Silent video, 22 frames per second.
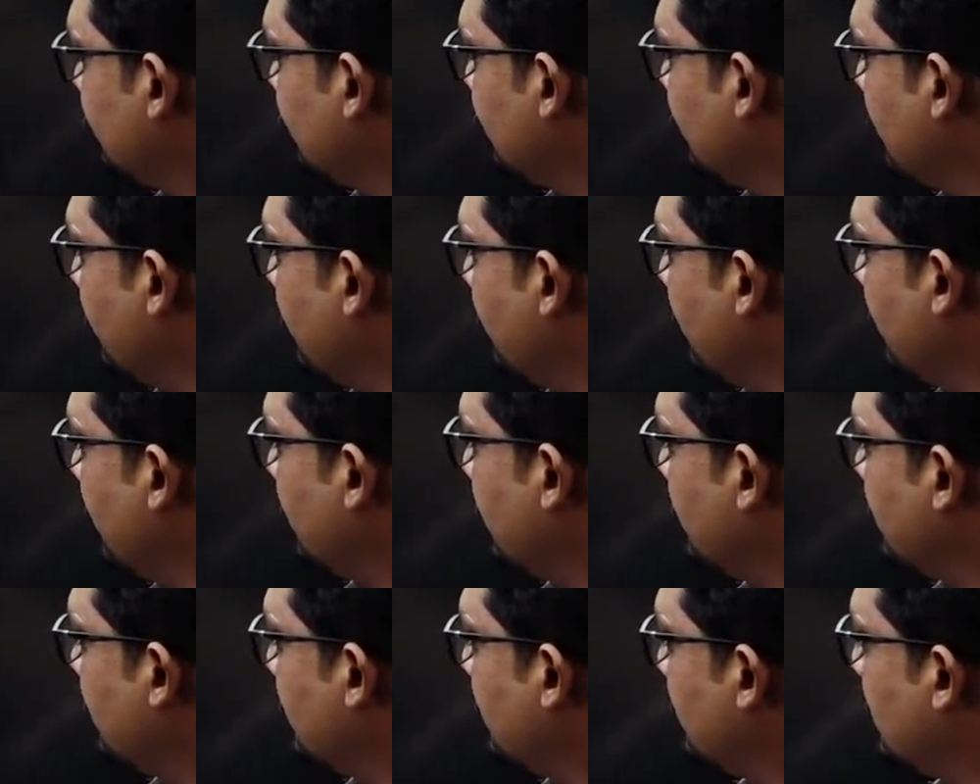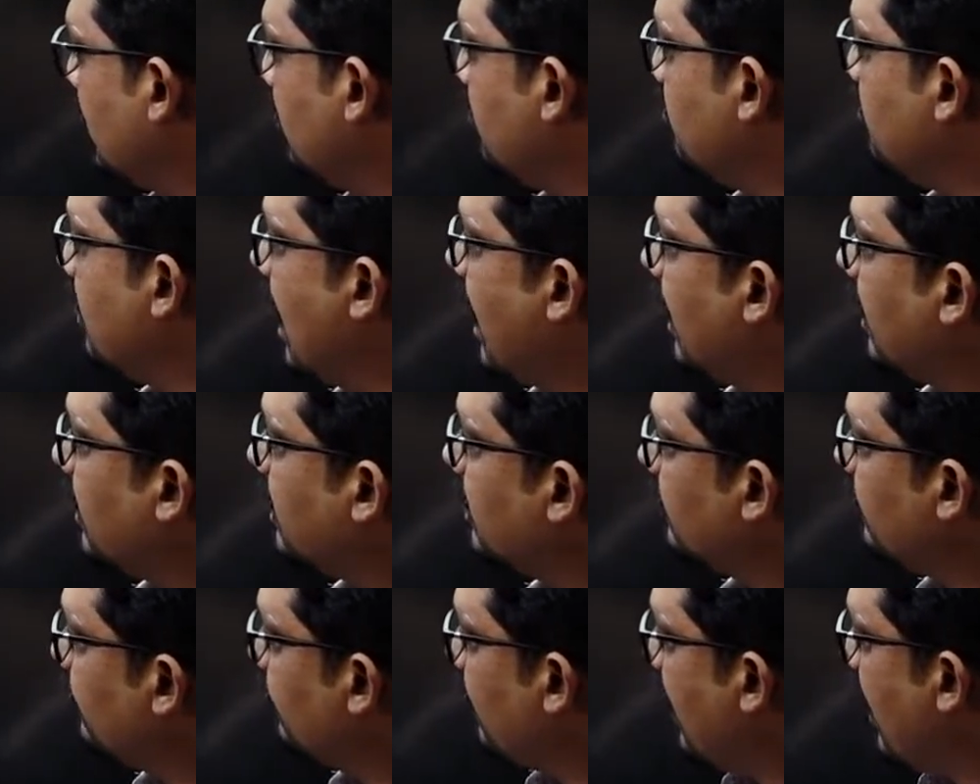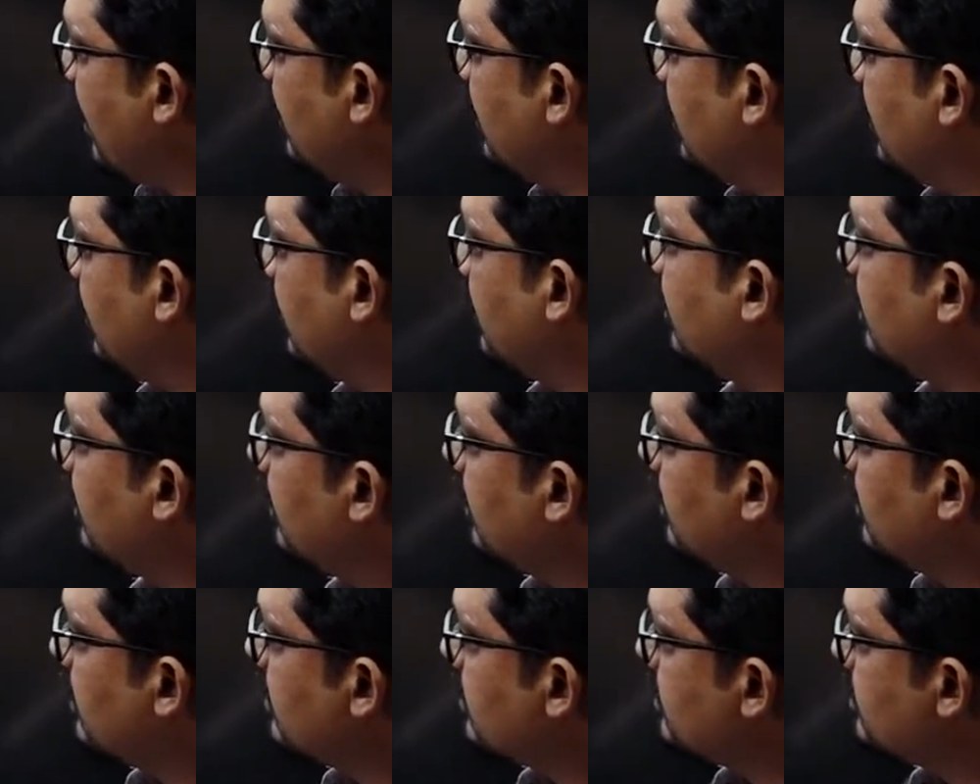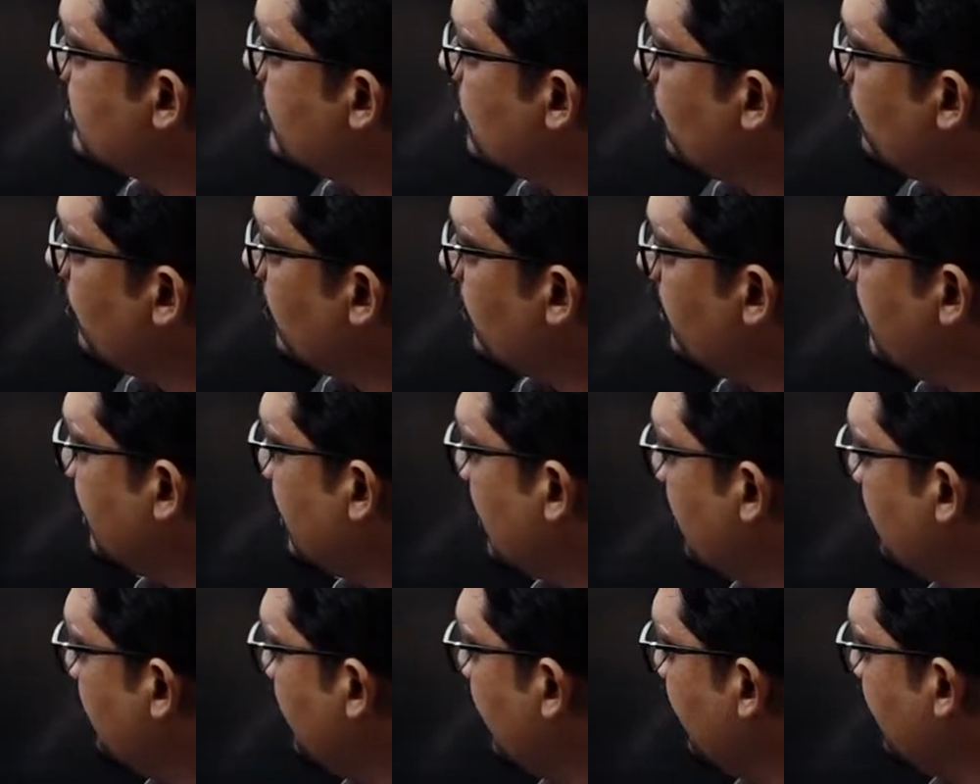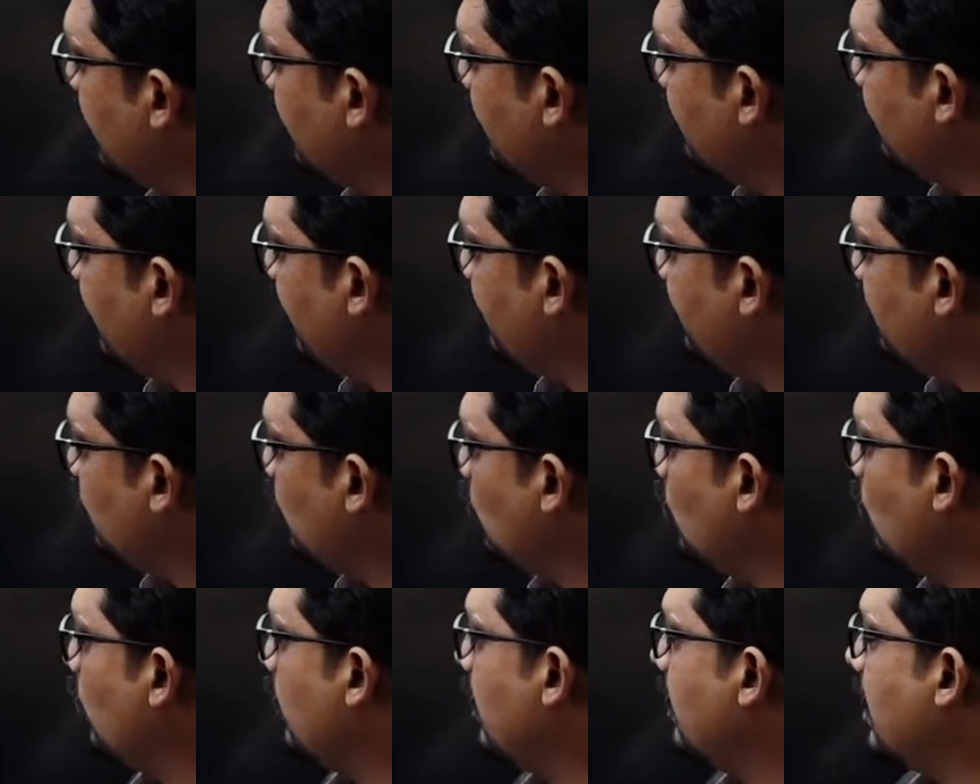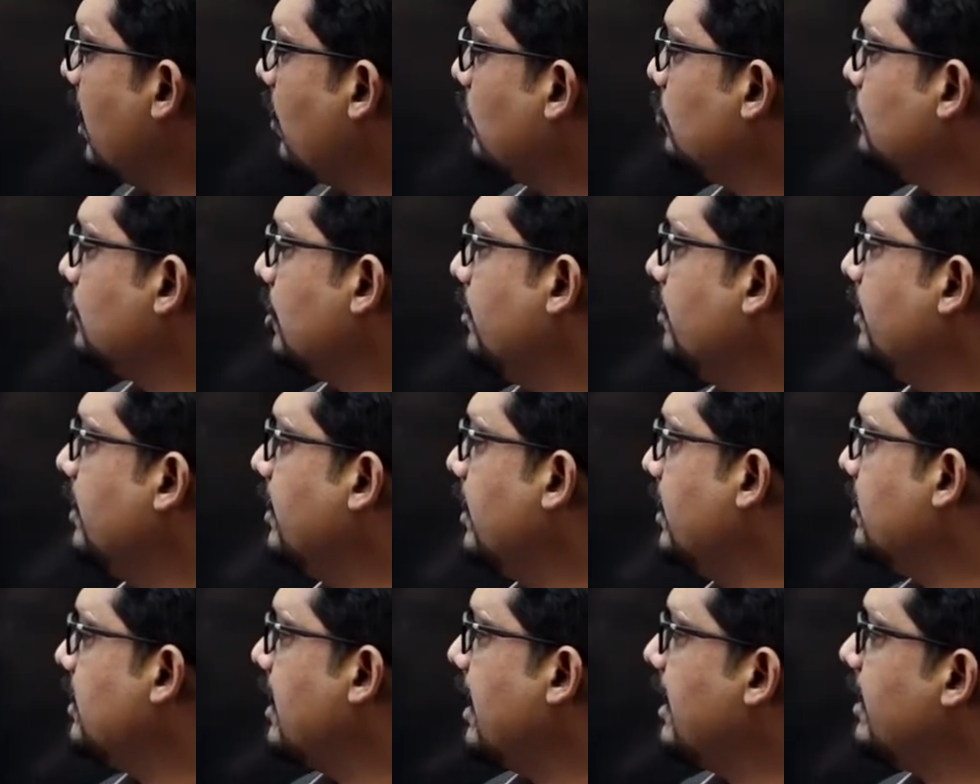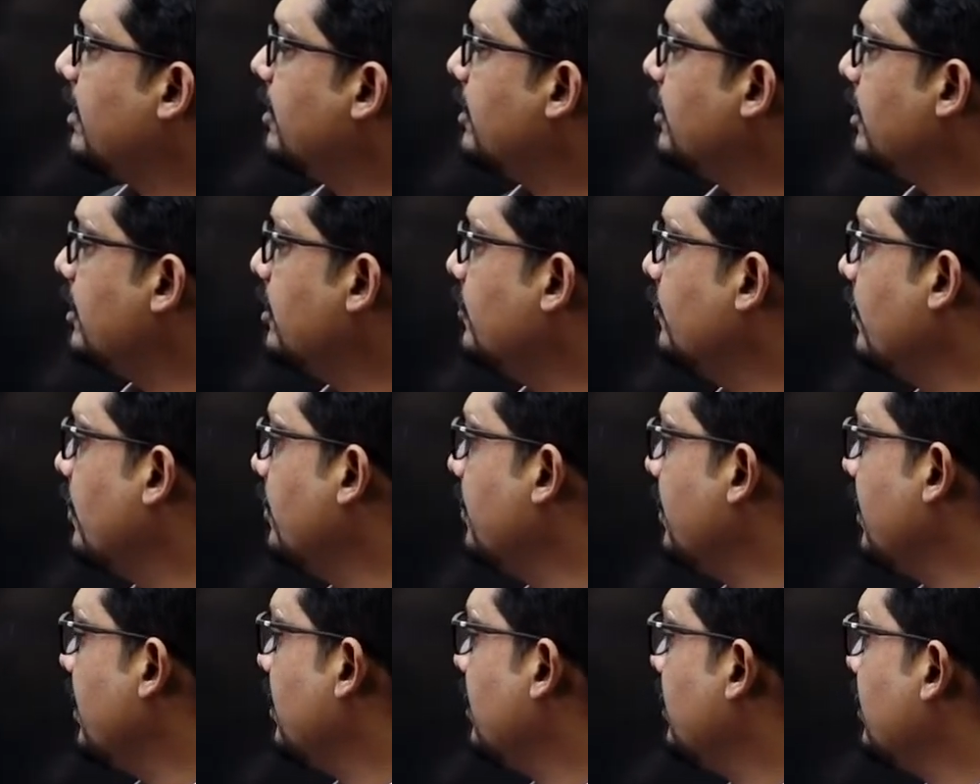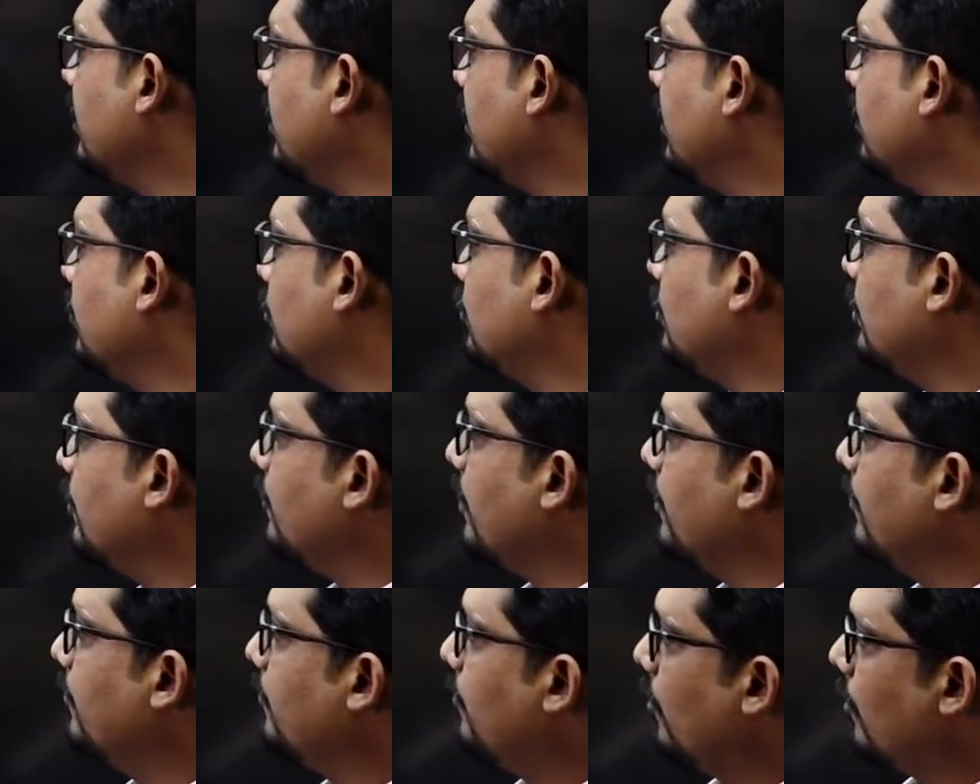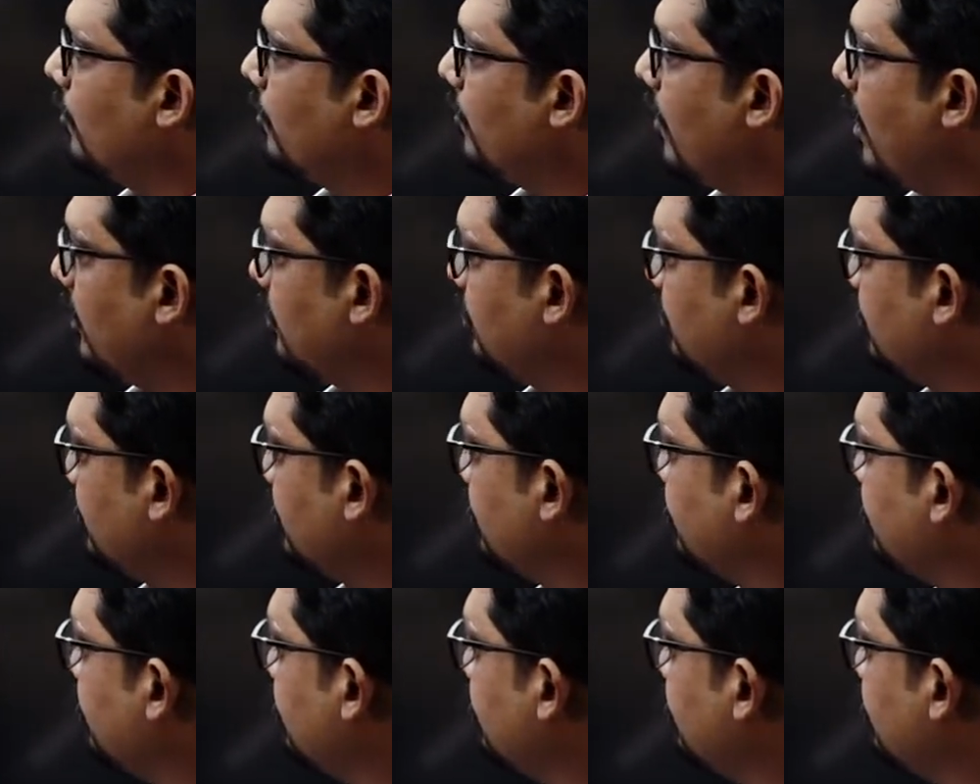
terminate, come back. Finally 0 will be terminated, fib2 will now terminate and return will be into the fib4 function.